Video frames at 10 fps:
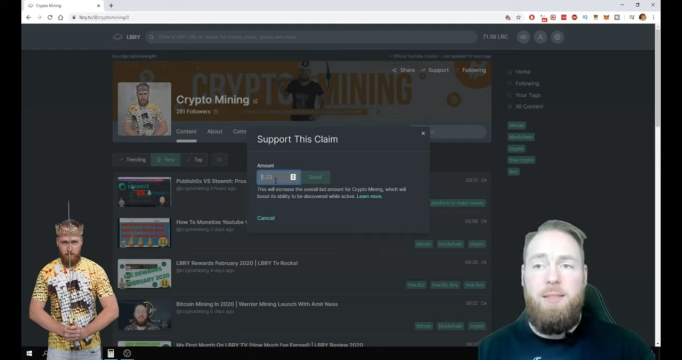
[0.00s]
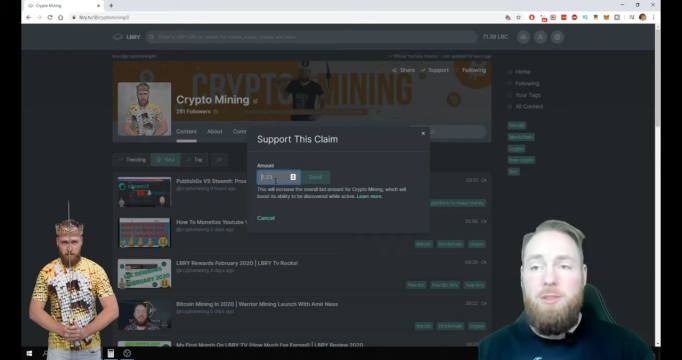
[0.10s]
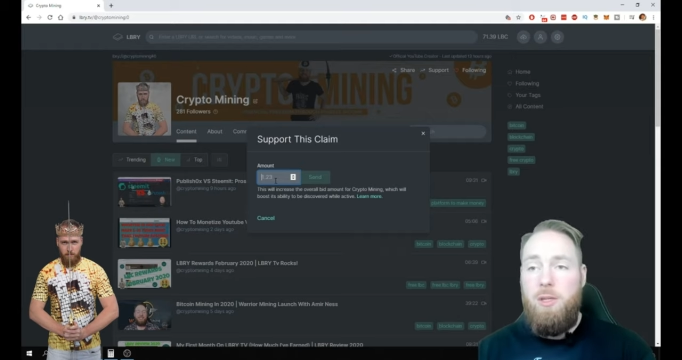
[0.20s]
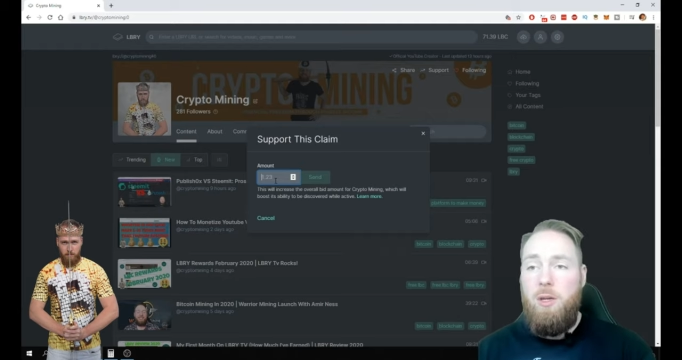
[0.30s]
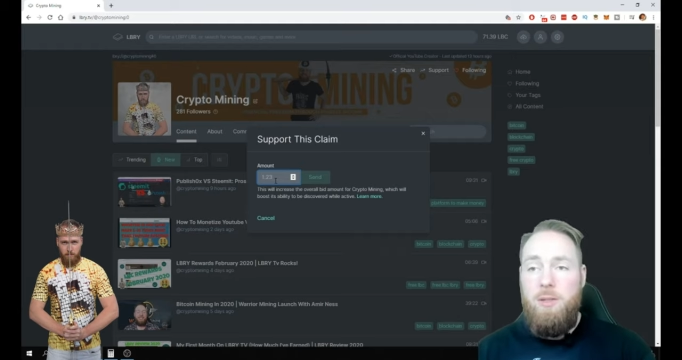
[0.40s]

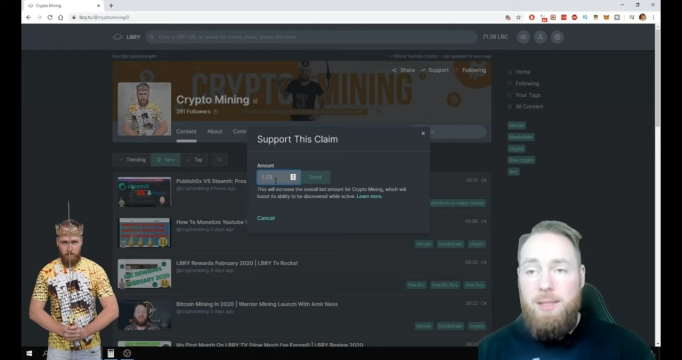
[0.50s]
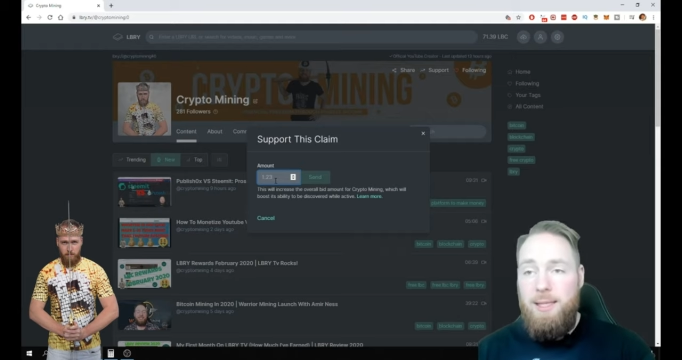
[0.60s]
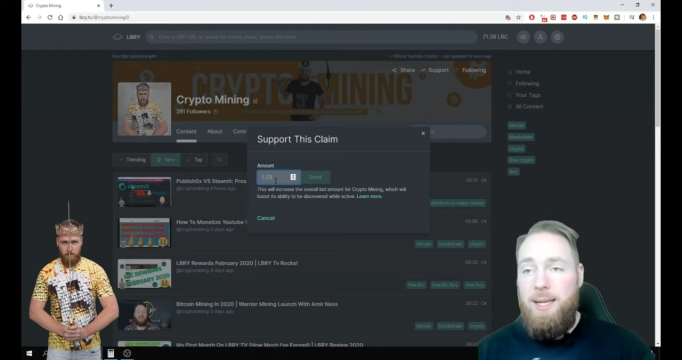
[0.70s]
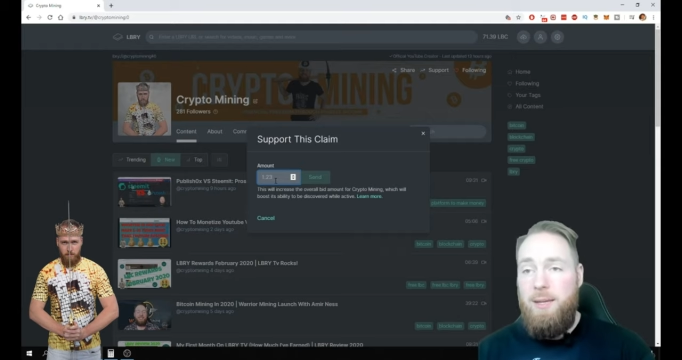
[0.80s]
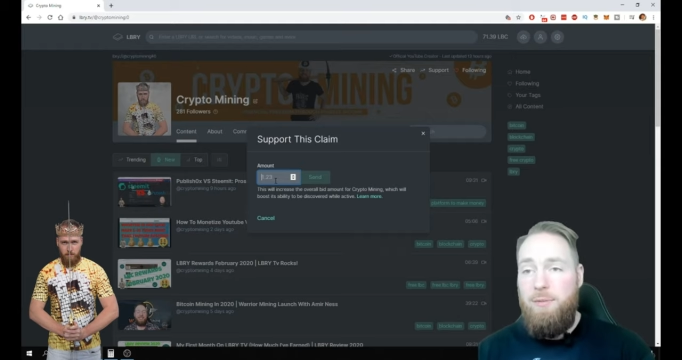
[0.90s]
So currently
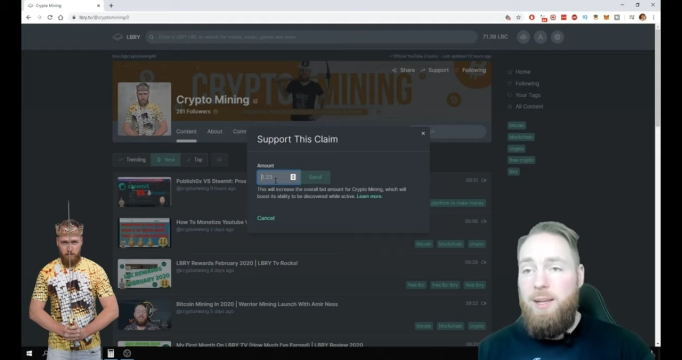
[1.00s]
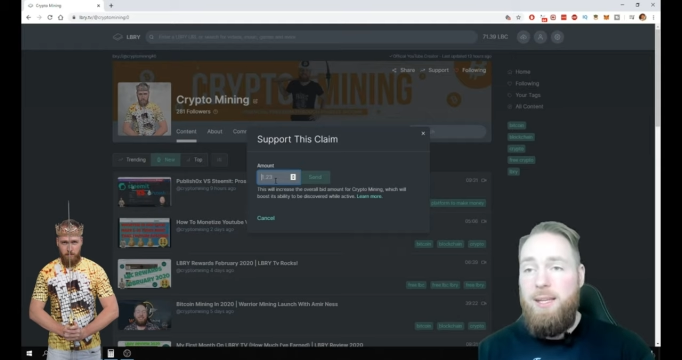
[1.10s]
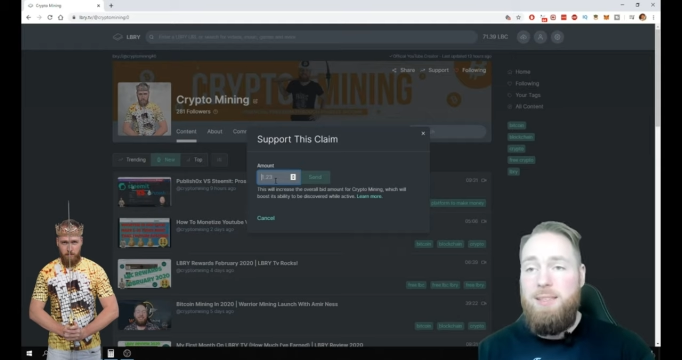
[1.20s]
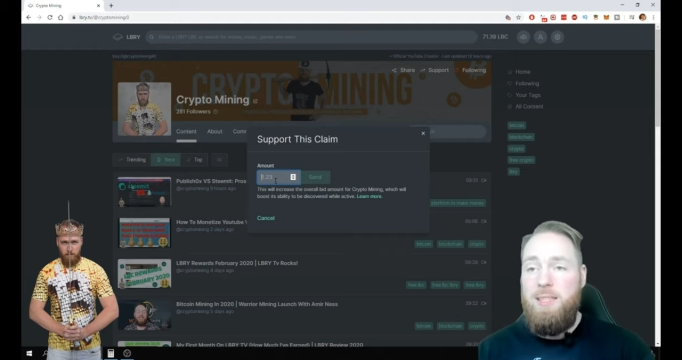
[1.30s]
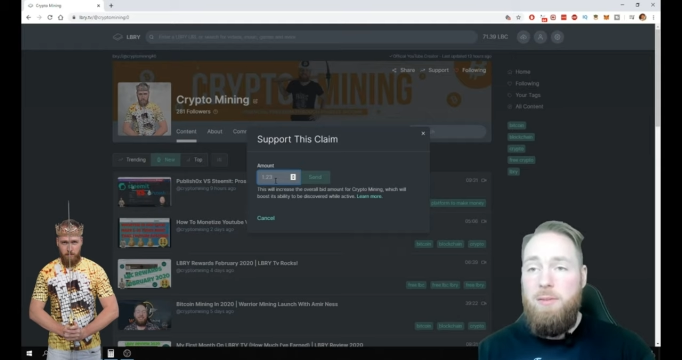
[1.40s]
I have
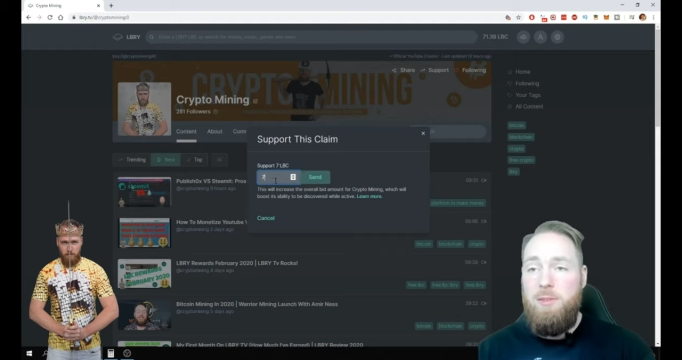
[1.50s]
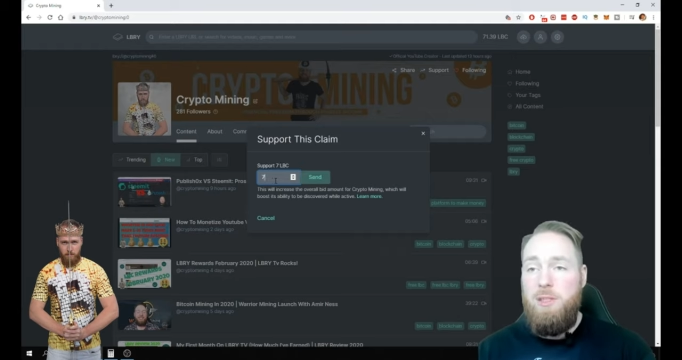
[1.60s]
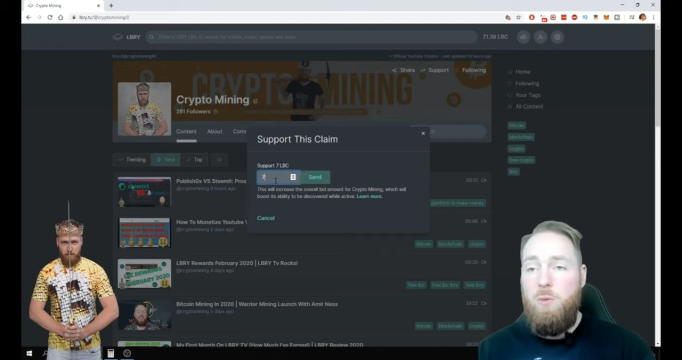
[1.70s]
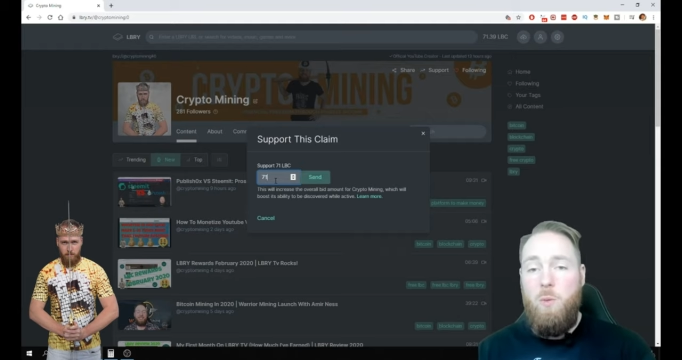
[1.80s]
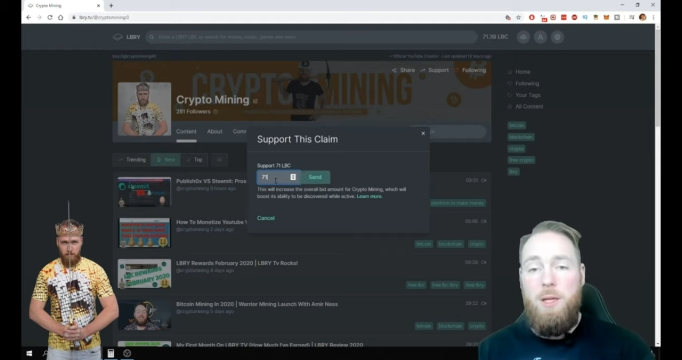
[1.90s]
like
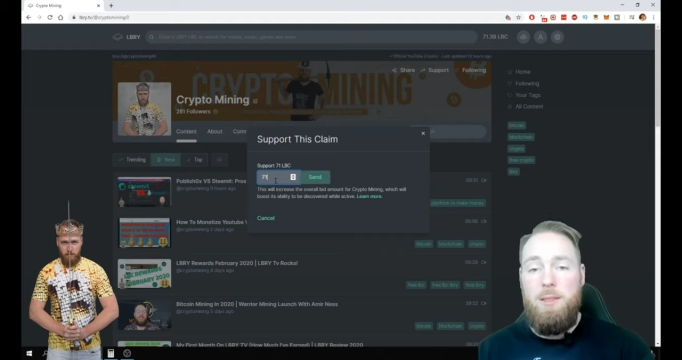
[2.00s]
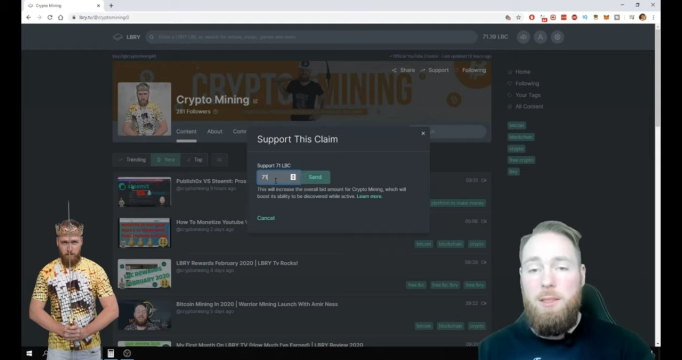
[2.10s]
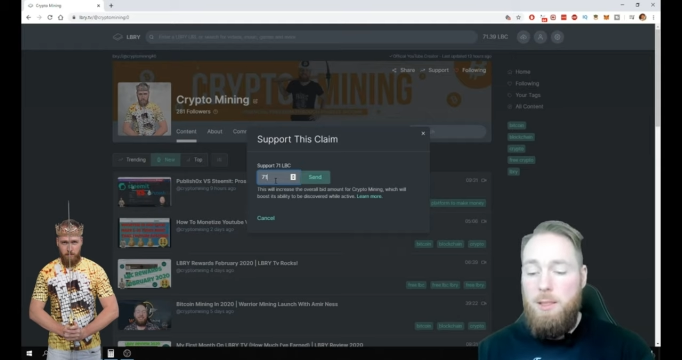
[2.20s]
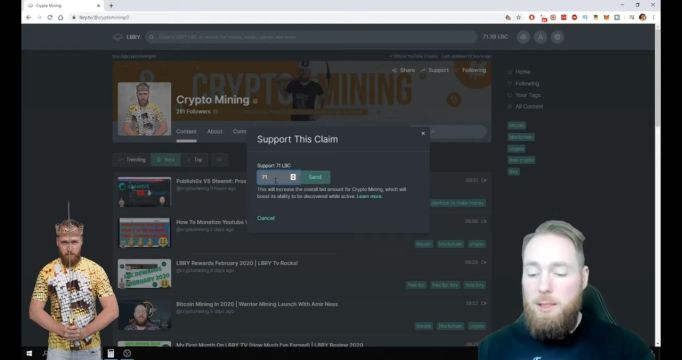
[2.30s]
71.39.